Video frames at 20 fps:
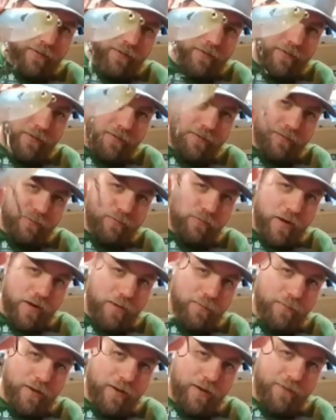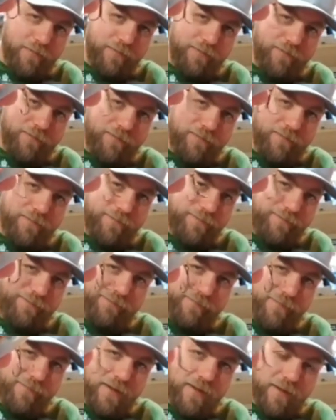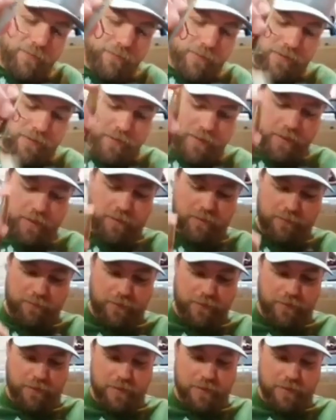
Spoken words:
Oh, yeah. Yep. The prop spin one. Yeah,